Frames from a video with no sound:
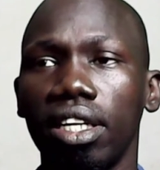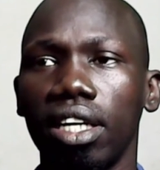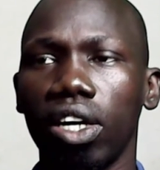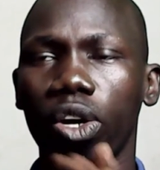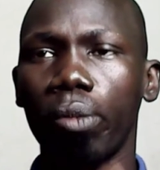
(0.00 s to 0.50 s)

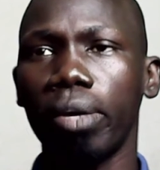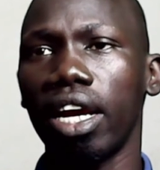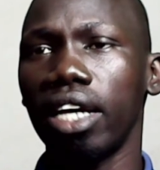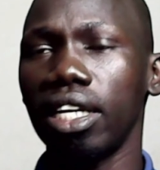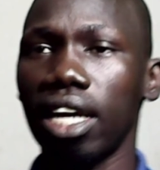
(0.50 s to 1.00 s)
a command
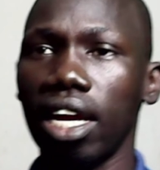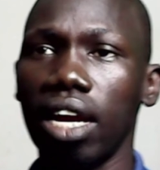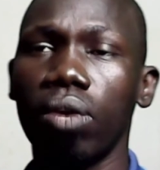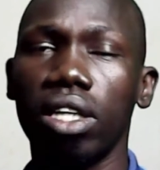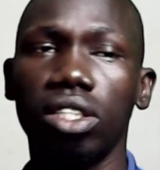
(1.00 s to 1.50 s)
line it
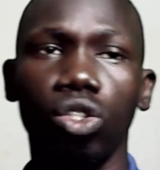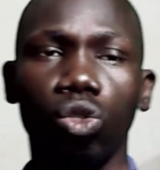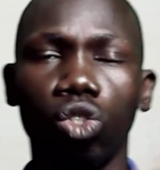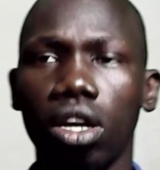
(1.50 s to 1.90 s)
allow us to use